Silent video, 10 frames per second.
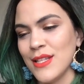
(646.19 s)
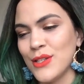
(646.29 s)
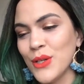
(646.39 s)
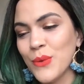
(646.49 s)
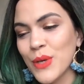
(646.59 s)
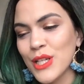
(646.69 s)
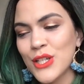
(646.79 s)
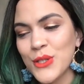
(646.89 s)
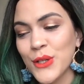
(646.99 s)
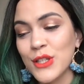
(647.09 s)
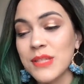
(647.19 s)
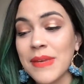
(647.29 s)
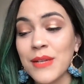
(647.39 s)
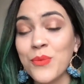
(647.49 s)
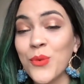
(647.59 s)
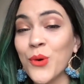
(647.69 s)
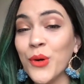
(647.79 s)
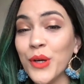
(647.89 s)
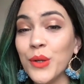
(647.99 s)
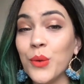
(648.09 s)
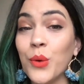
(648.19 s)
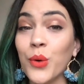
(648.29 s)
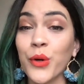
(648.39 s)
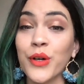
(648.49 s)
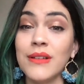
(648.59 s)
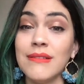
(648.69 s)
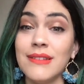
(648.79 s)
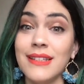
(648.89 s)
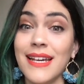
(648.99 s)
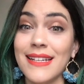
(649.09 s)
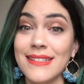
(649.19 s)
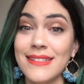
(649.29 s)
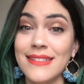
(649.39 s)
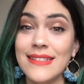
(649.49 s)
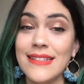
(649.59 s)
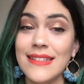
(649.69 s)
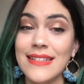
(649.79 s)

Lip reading: Do you wish you could spend more or less?